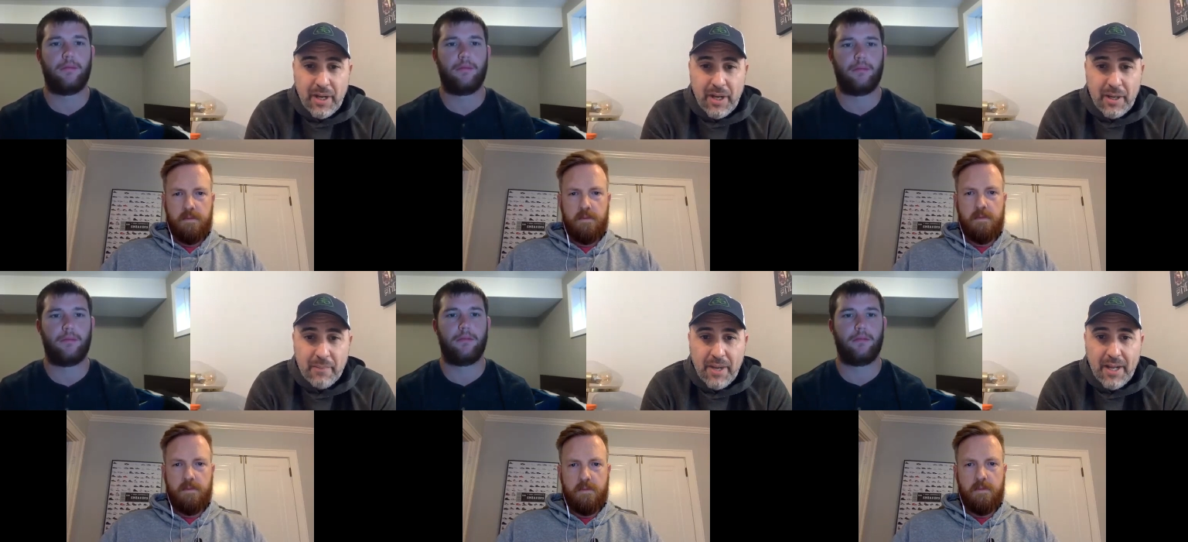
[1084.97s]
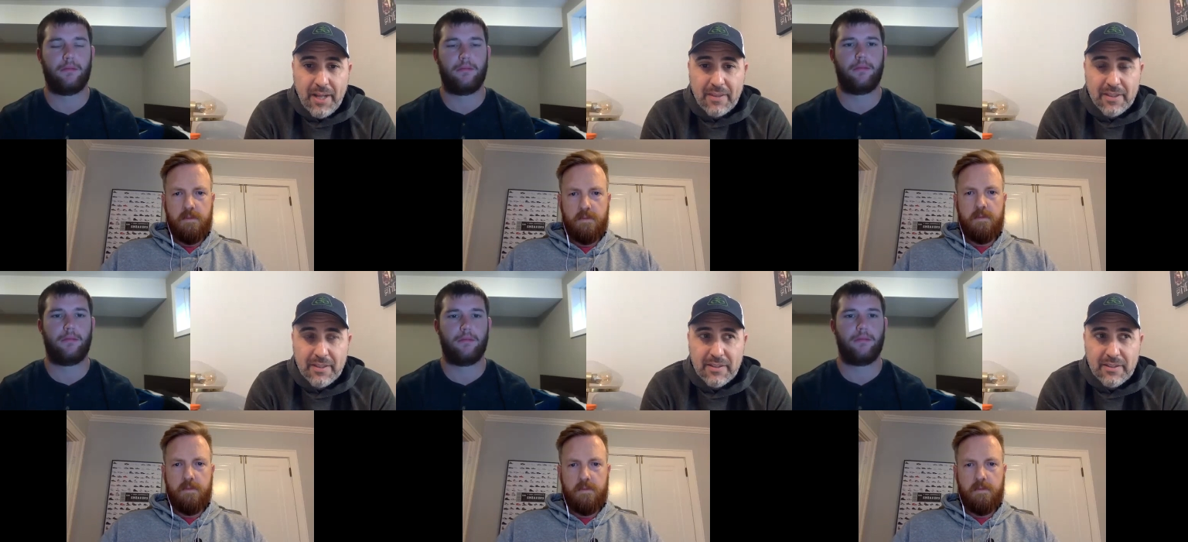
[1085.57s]
Speaker 1: Um, I, I,
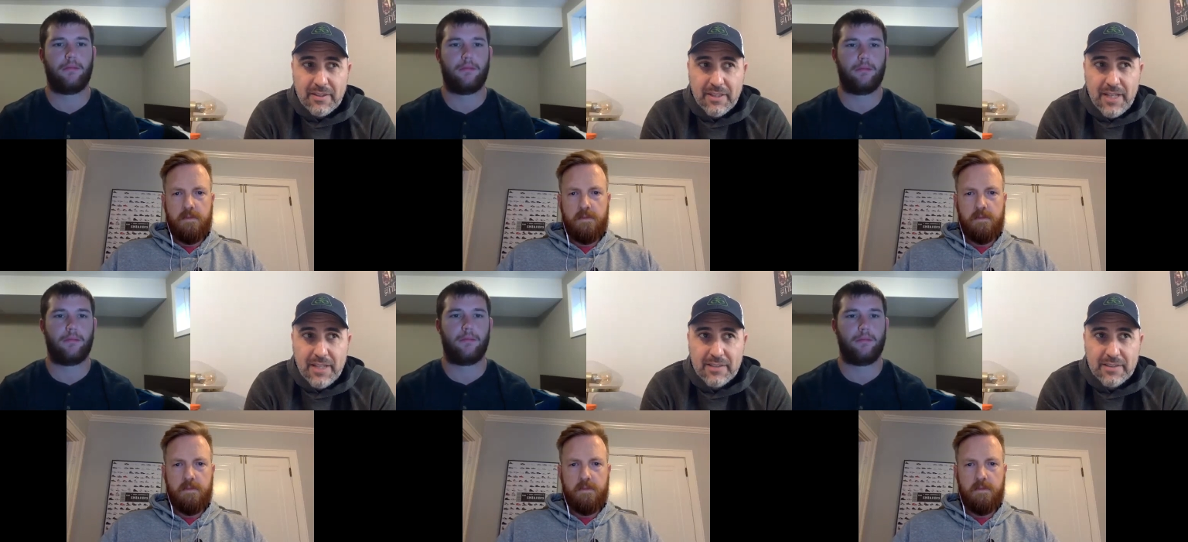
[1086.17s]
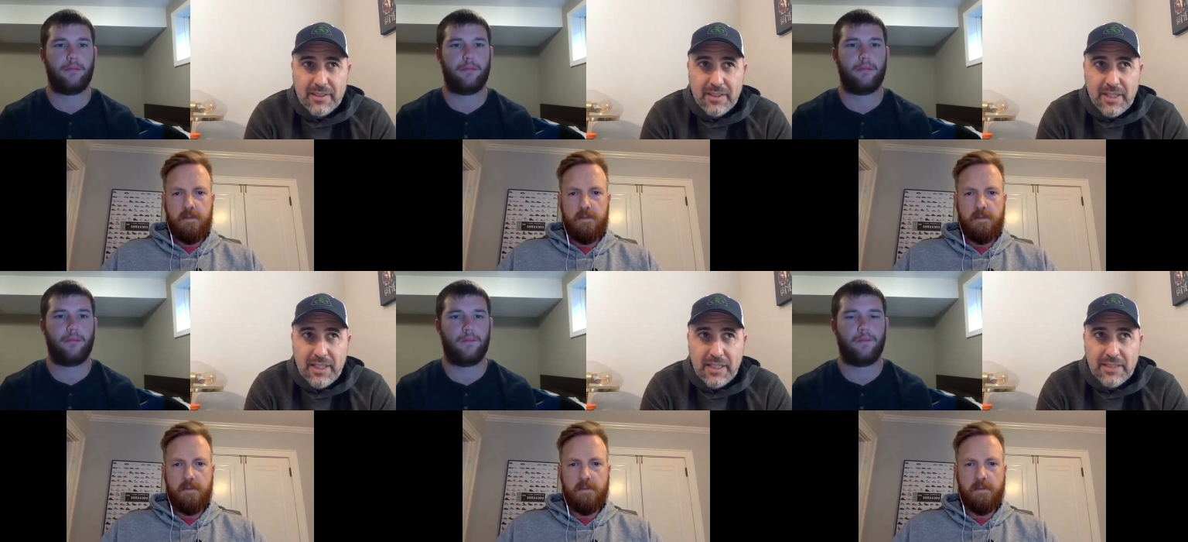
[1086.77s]
think that
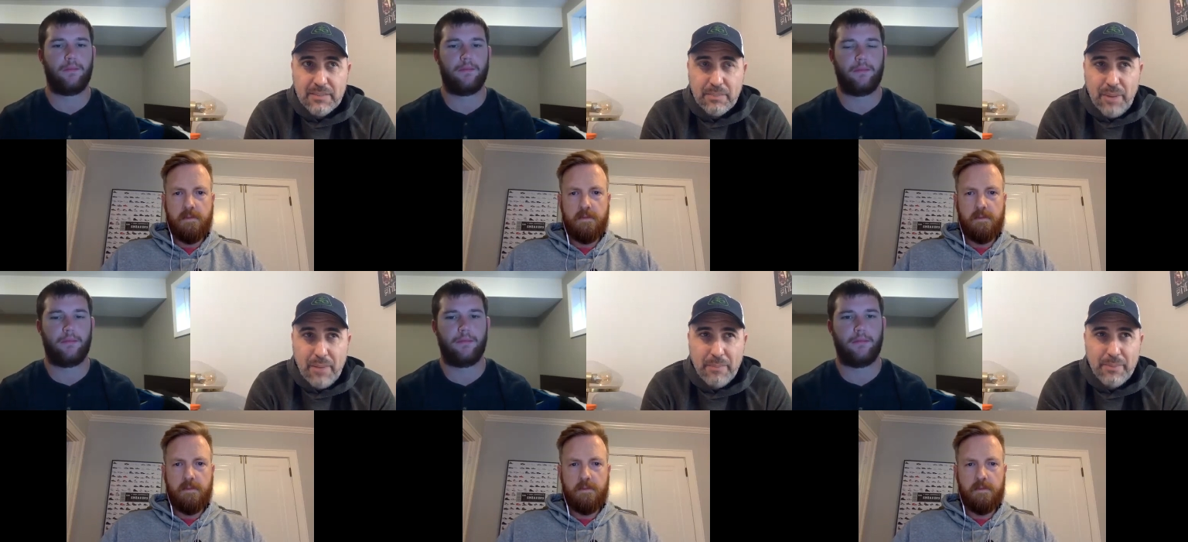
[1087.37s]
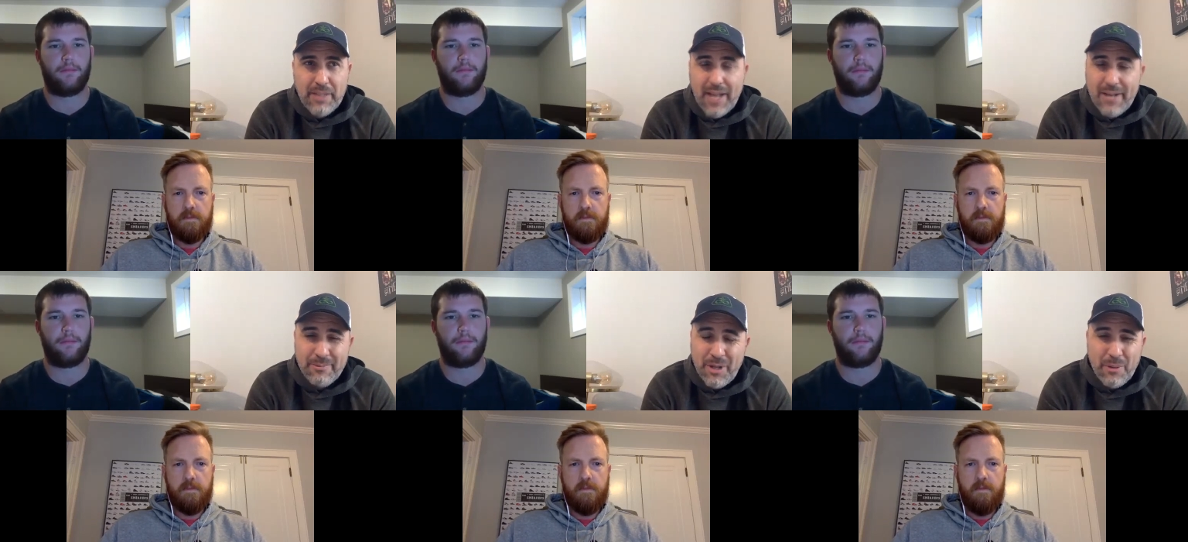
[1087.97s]
he's probably, I
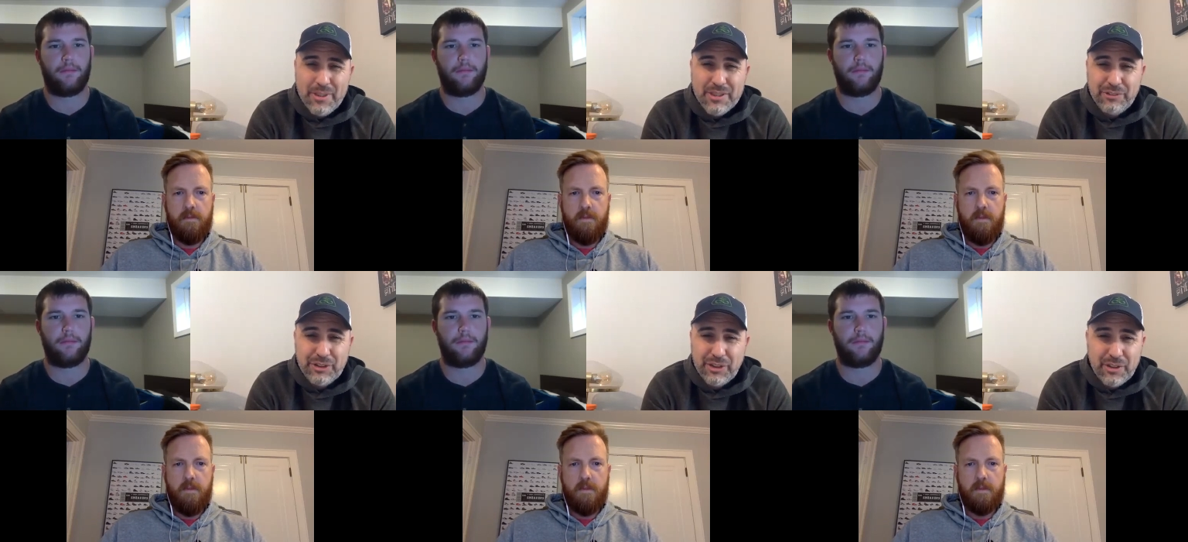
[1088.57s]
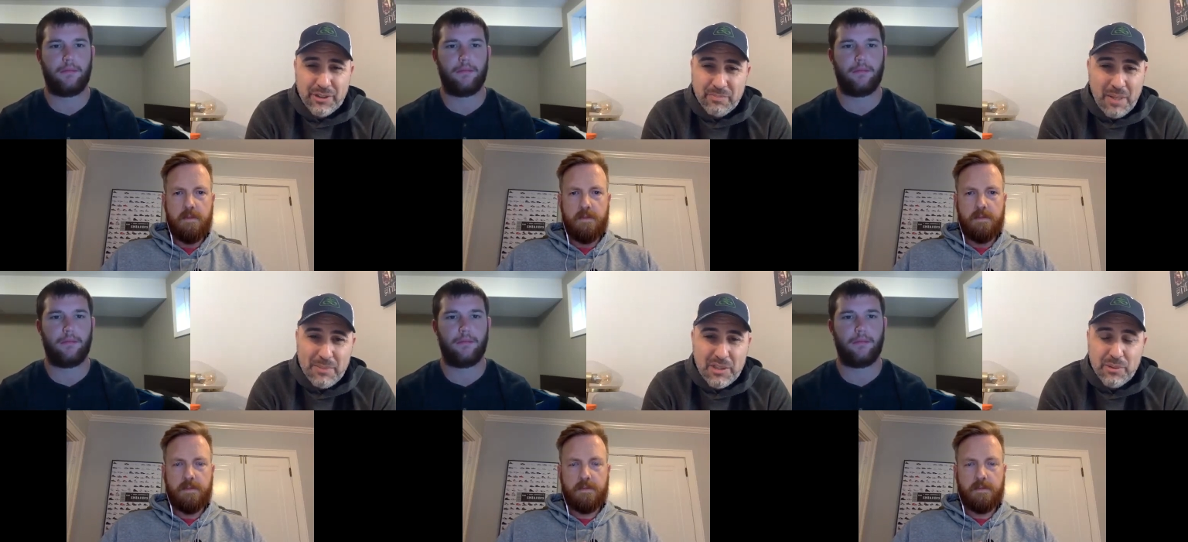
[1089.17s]
don't know this for sure, and
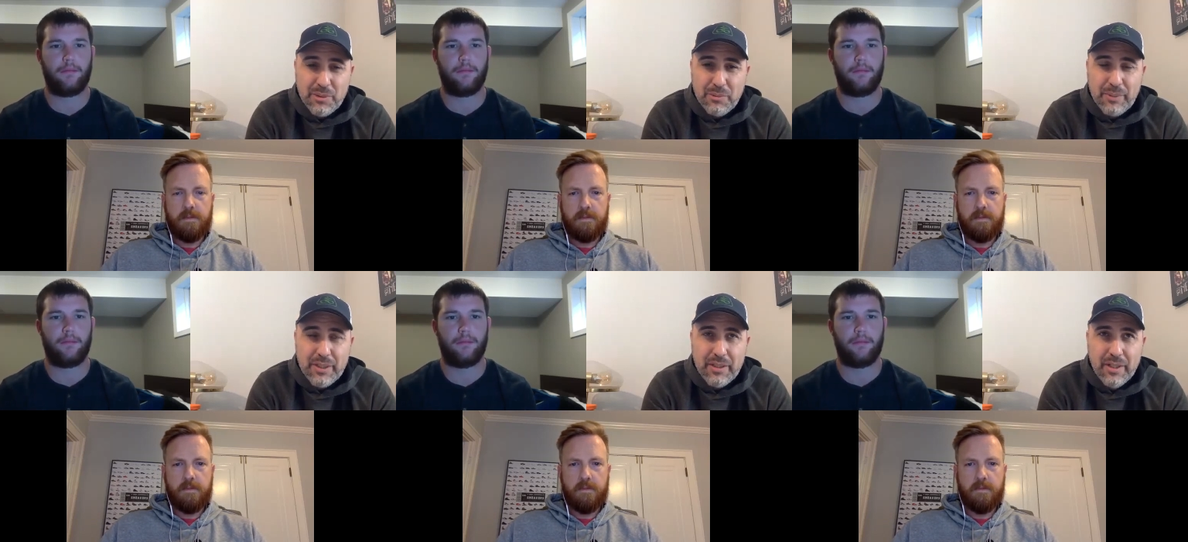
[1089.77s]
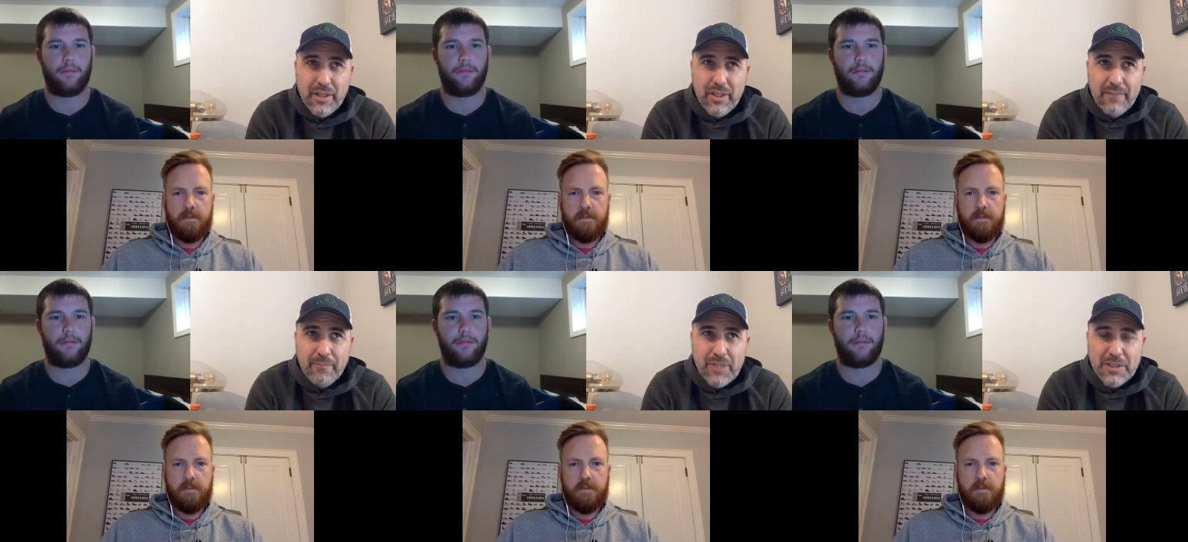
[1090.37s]
maybe you do, but
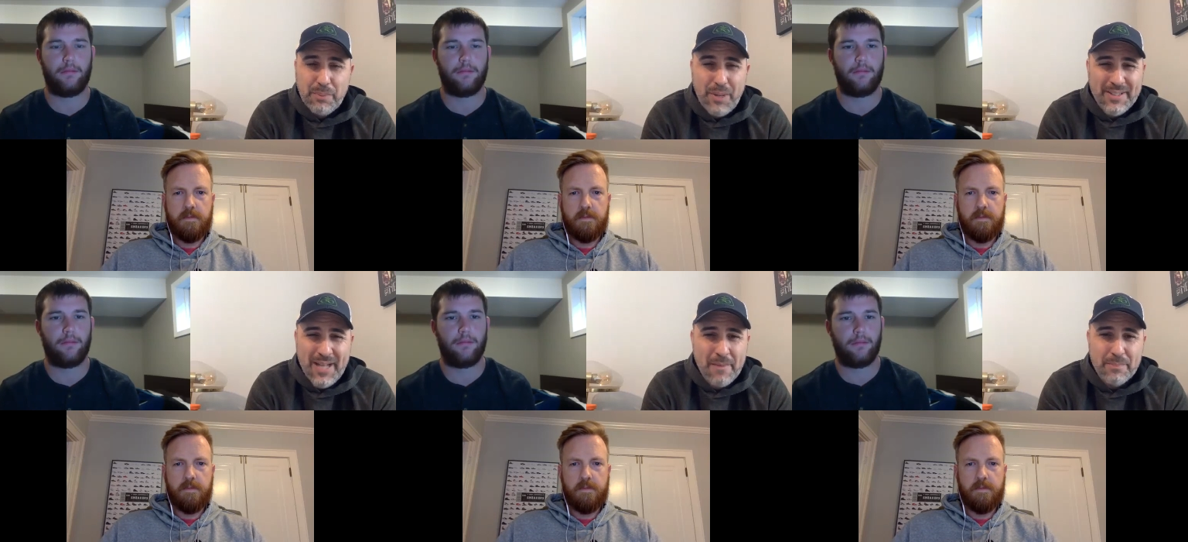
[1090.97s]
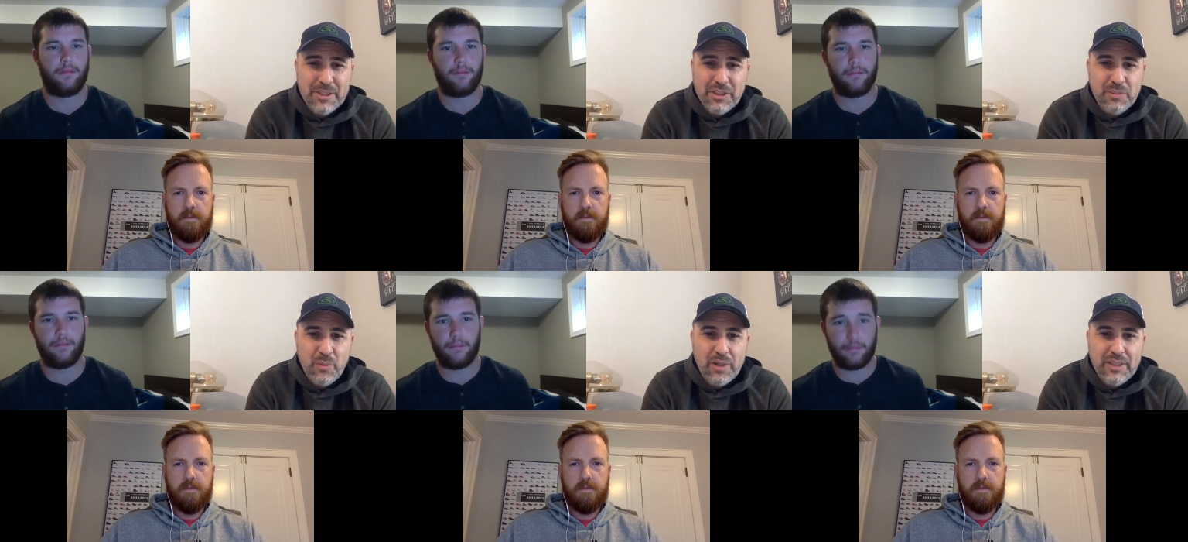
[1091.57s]
he's probably not in
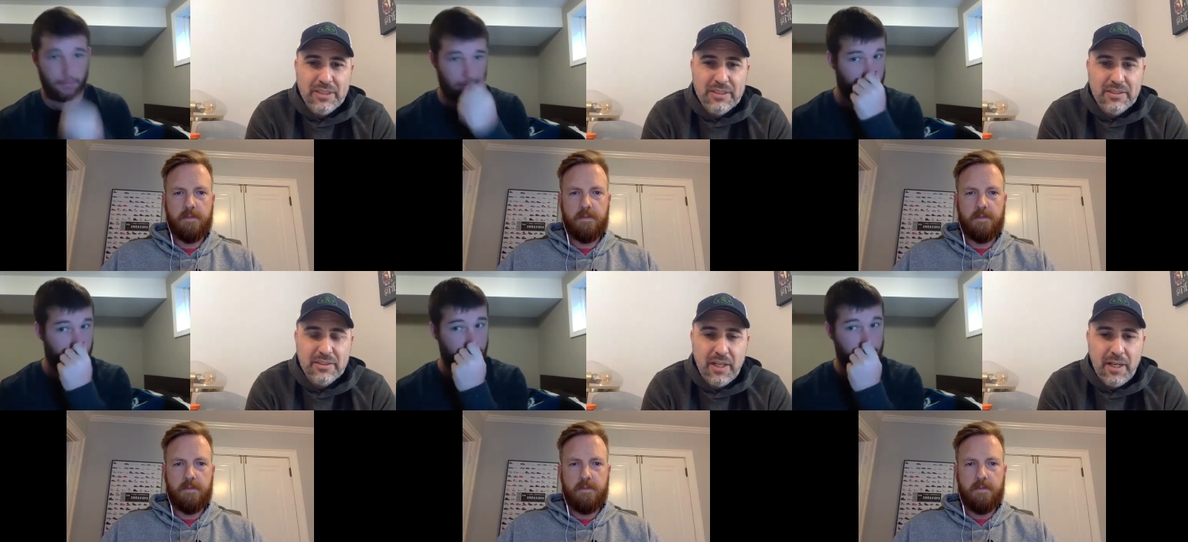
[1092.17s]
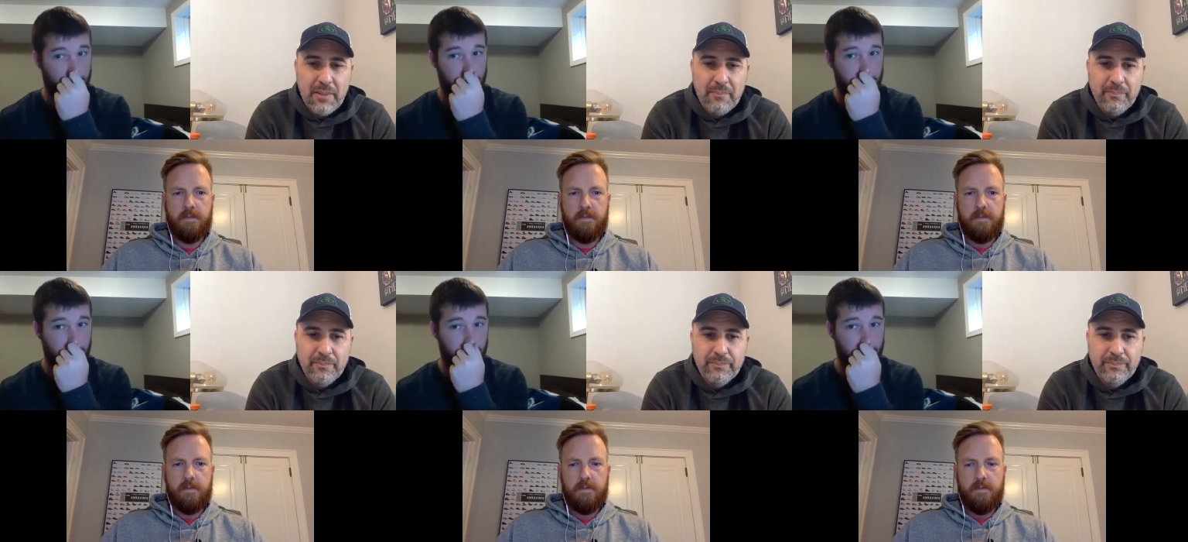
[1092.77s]
position where he's um,